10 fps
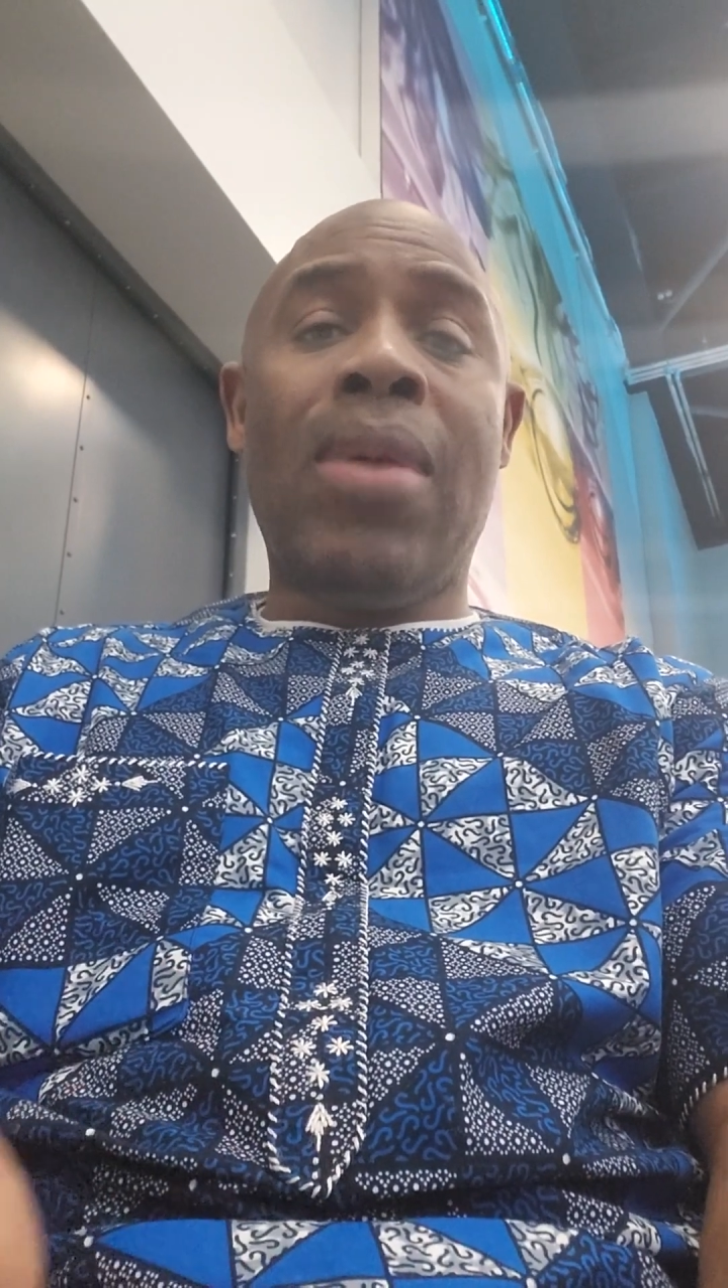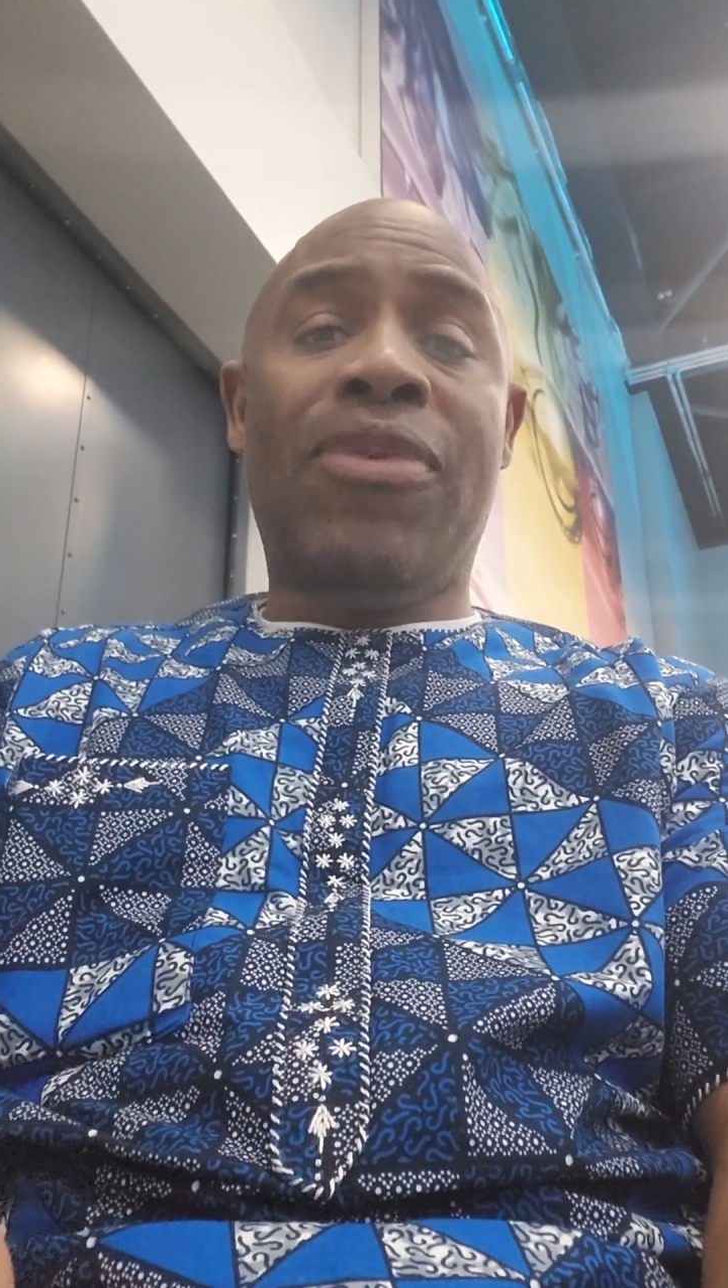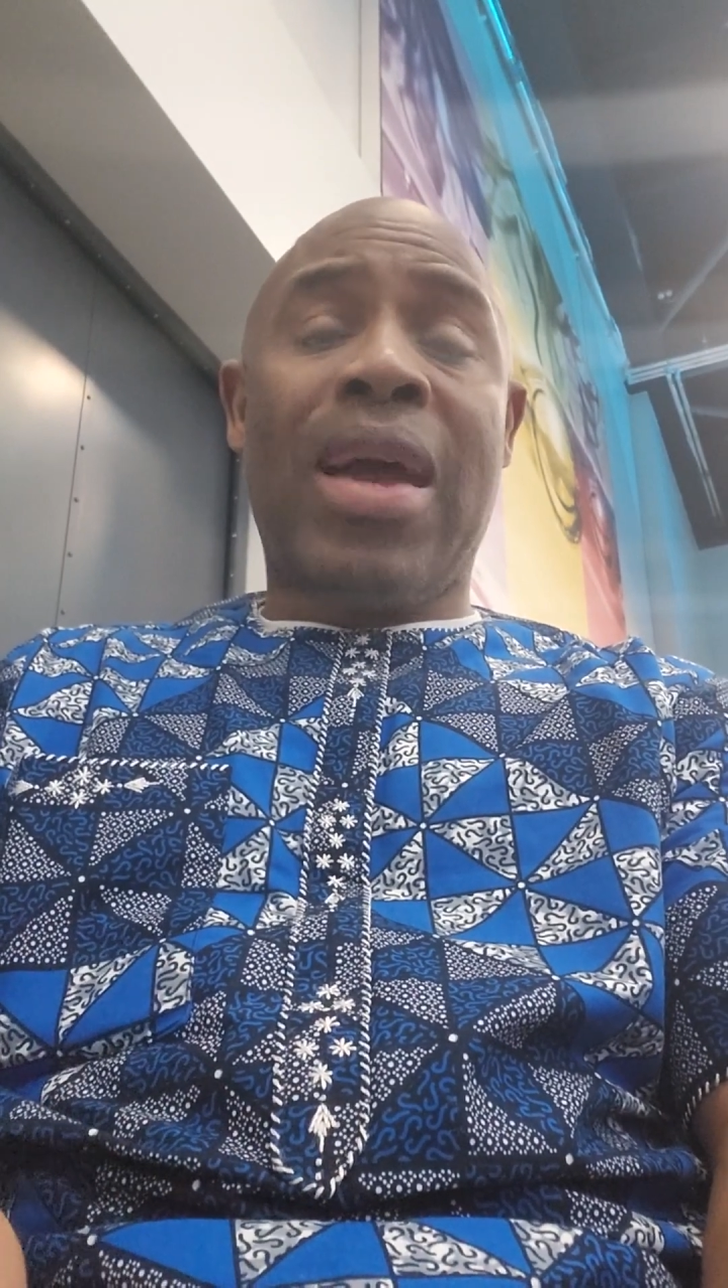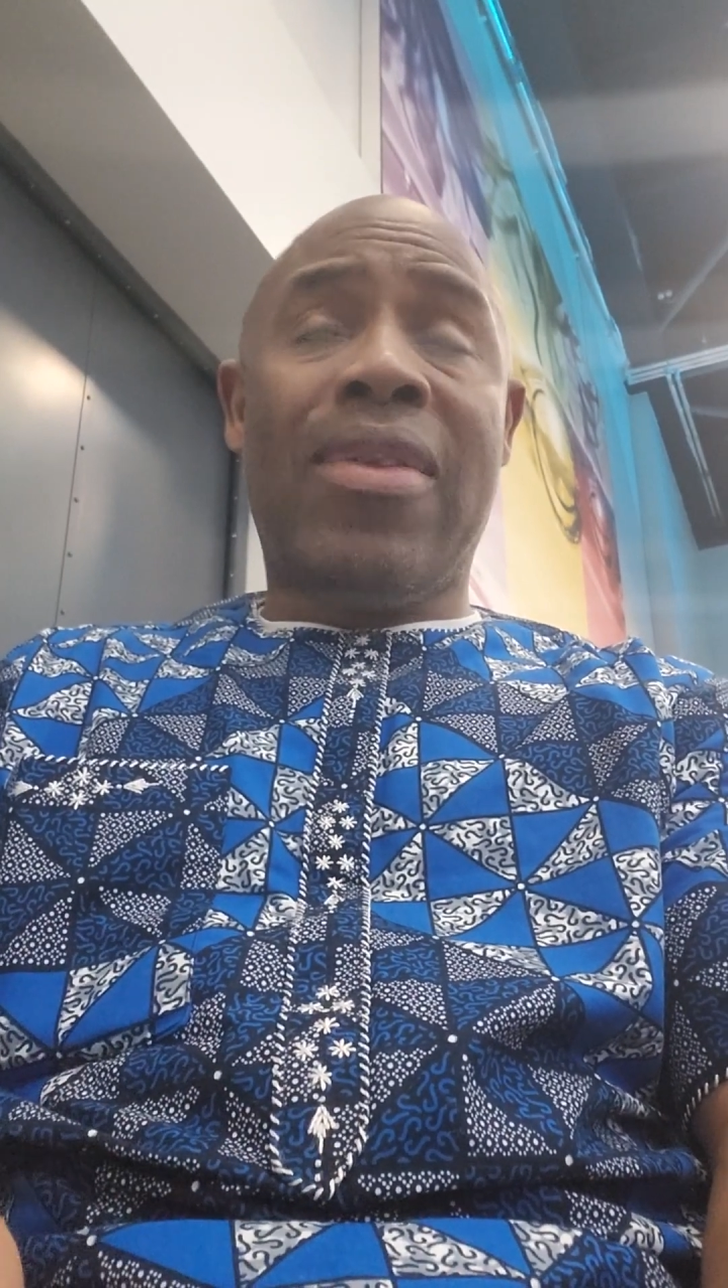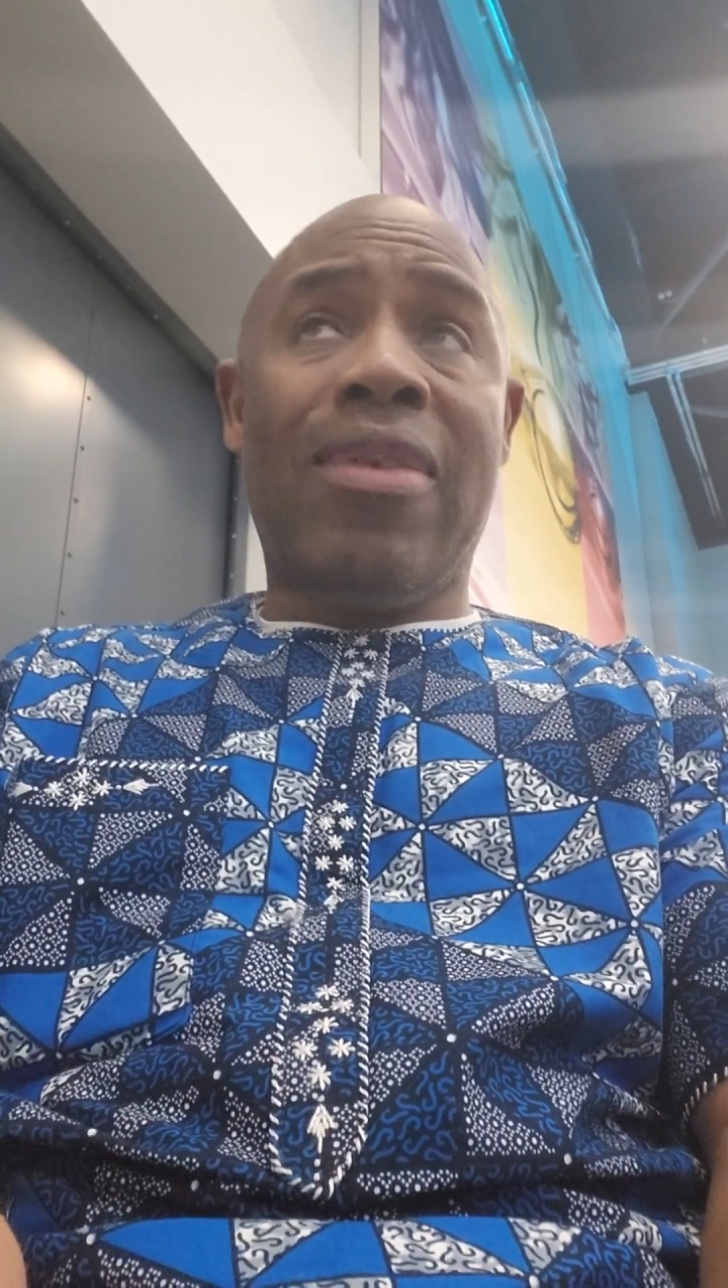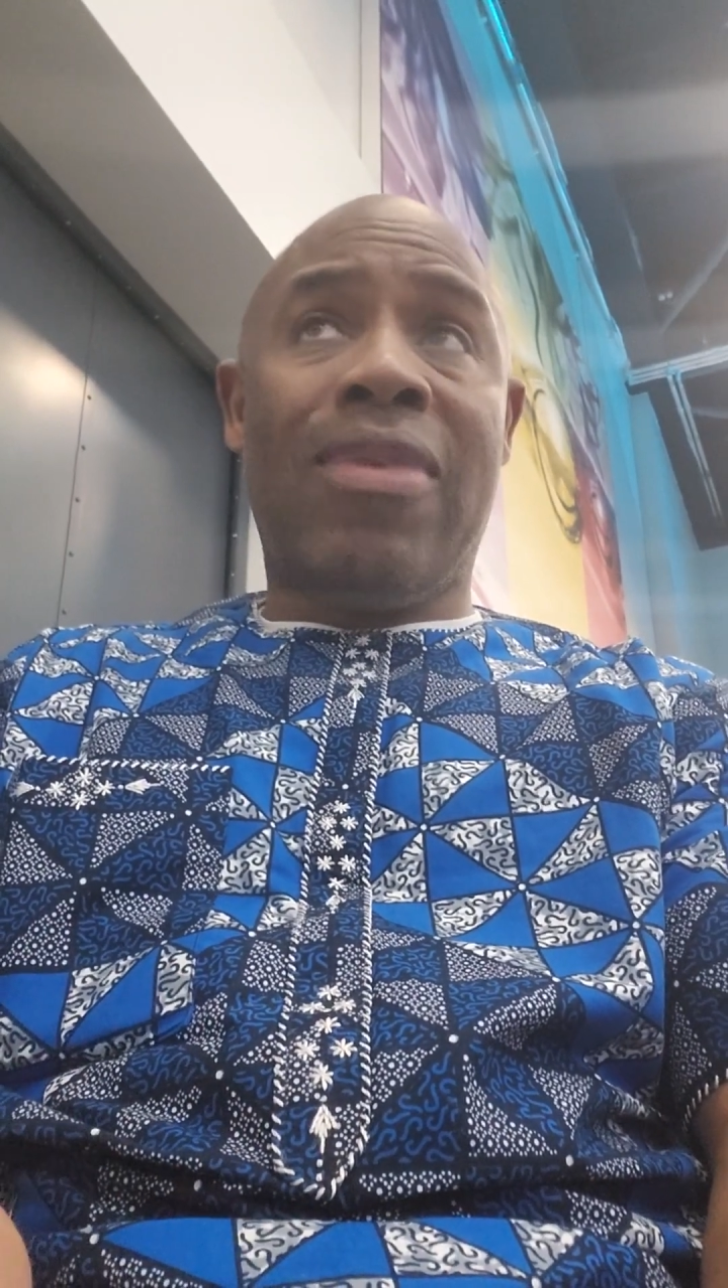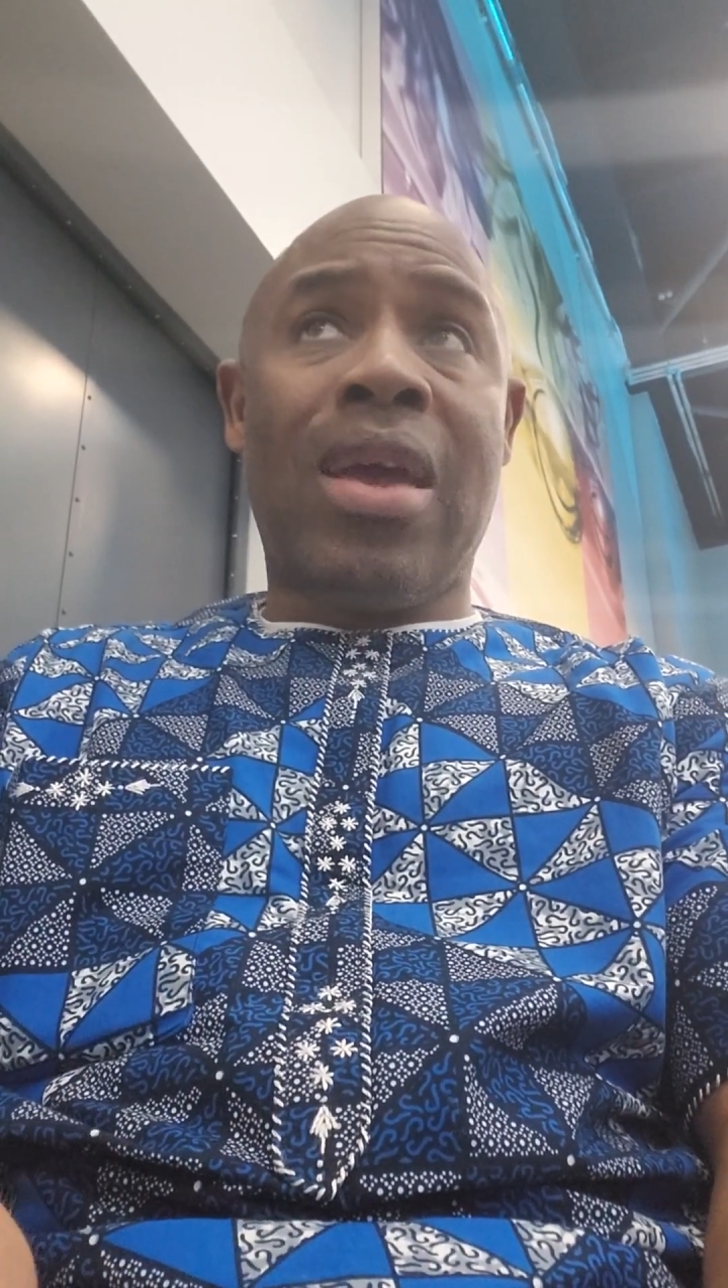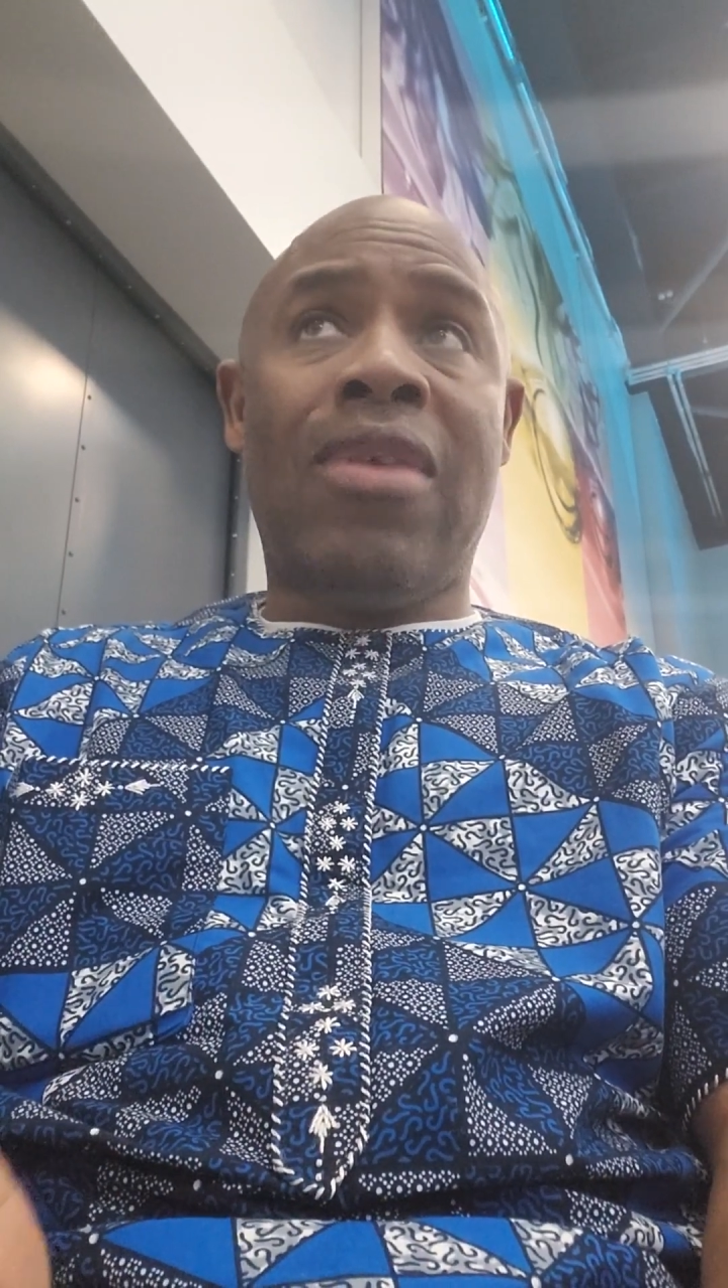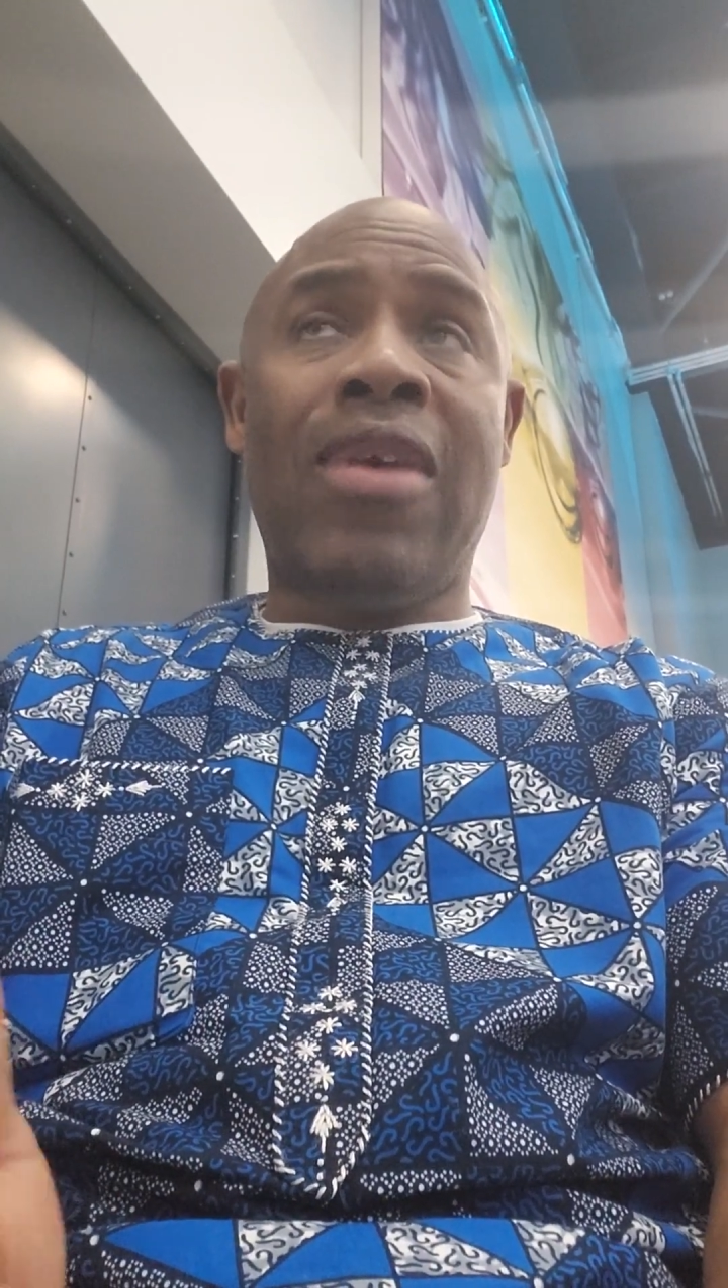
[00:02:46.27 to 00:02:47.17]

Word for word: website is there.